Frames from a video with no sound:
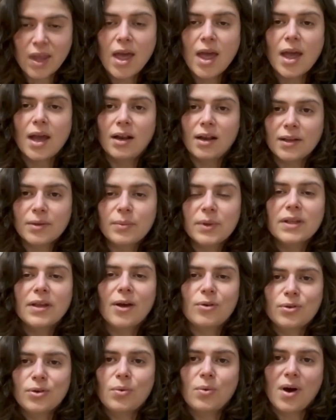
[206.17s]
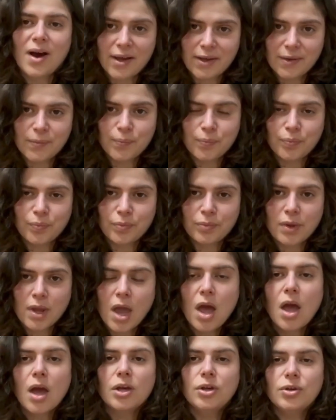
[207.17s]
And let me tell you why.
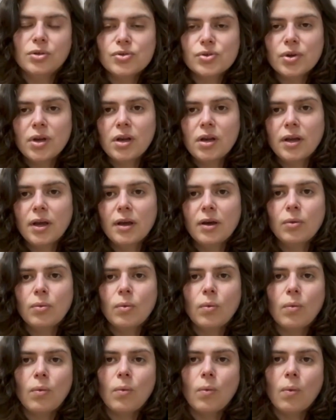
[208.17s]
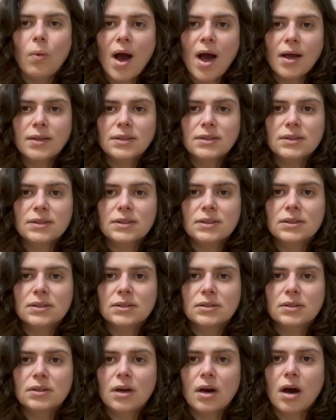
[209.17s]
Usually, once
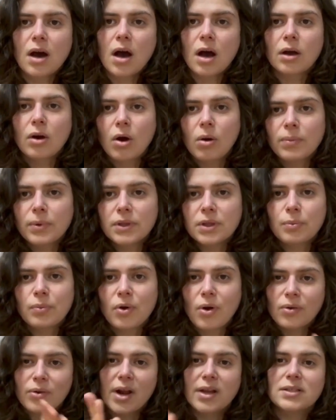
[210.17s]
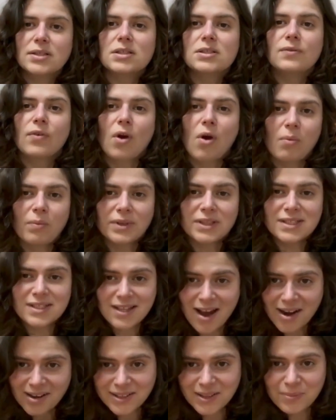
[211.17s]
a company progresses from its
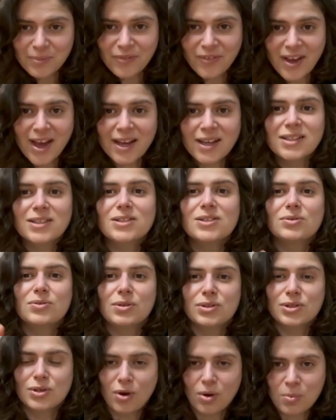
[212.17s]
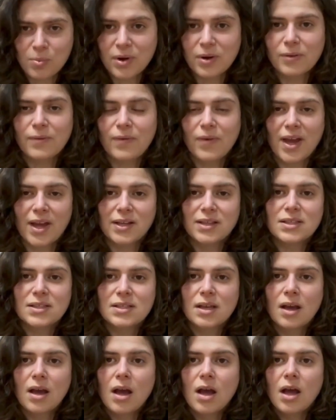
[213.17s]
startup phase to its corporate phase,
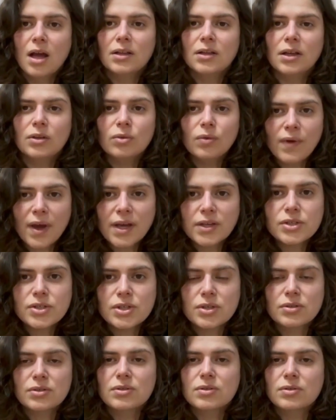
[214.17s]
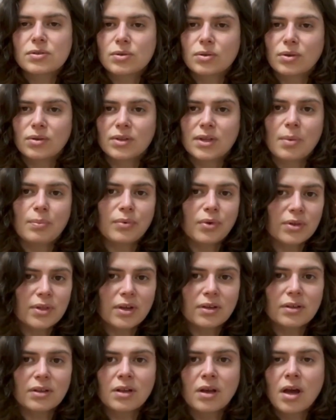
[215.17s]
the innovations to their
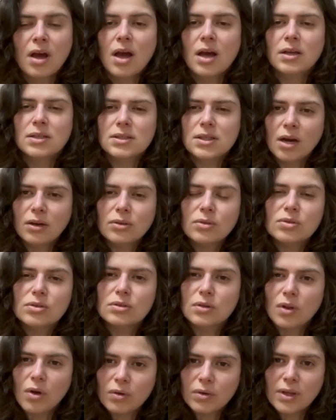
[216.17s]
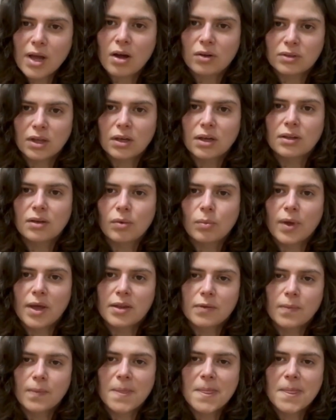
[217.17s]
product start to slow down a little bit.